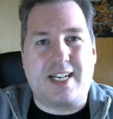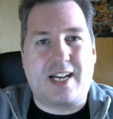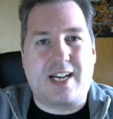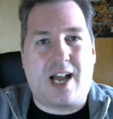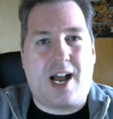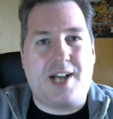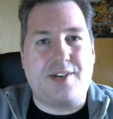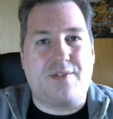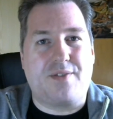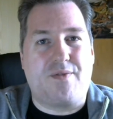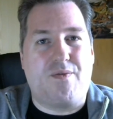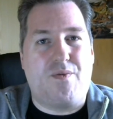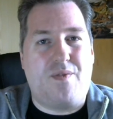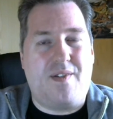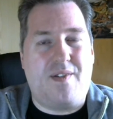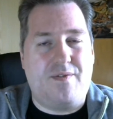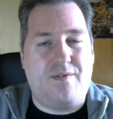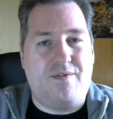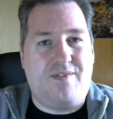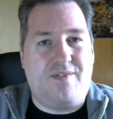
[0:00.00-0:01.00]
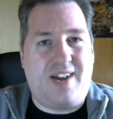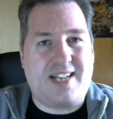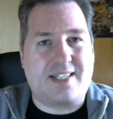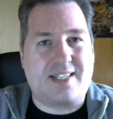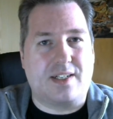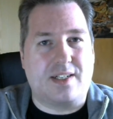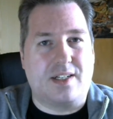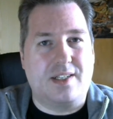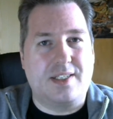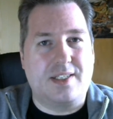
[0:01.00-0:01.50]
kind of
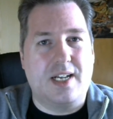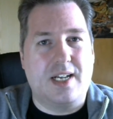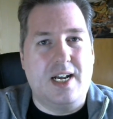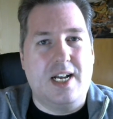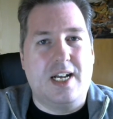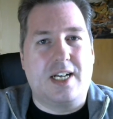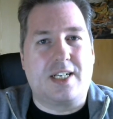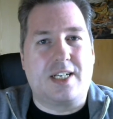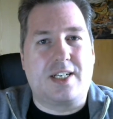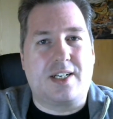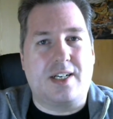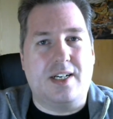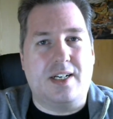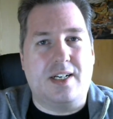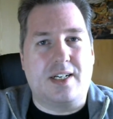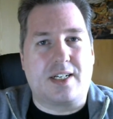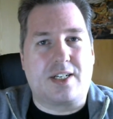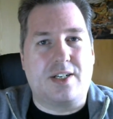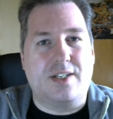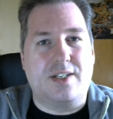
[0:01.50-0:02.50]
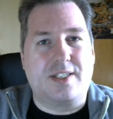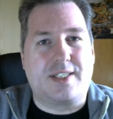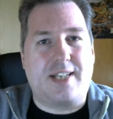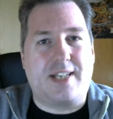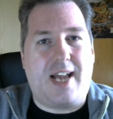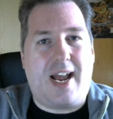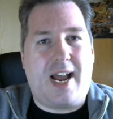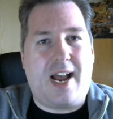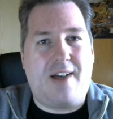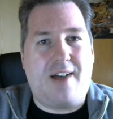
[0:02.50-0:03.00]
vessels, because
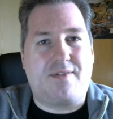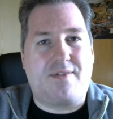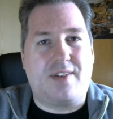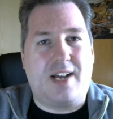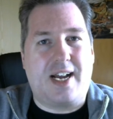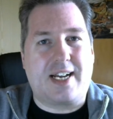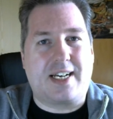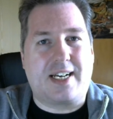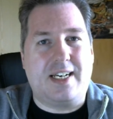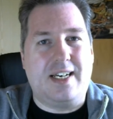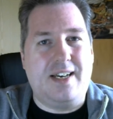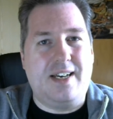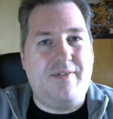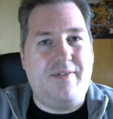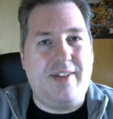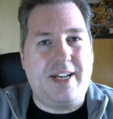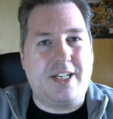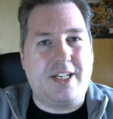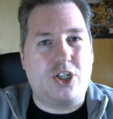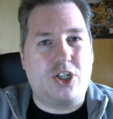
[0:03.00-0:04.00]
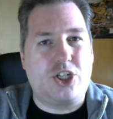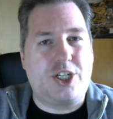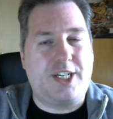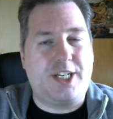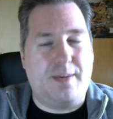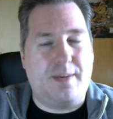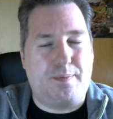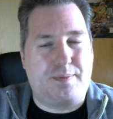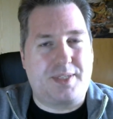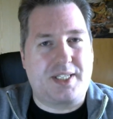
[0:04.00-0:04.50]
they have like living
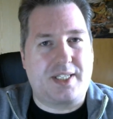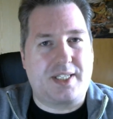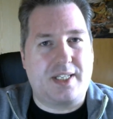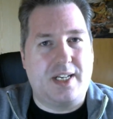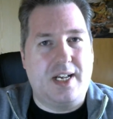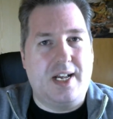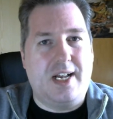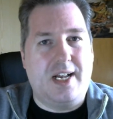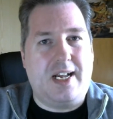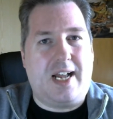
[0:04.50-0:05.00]
ships,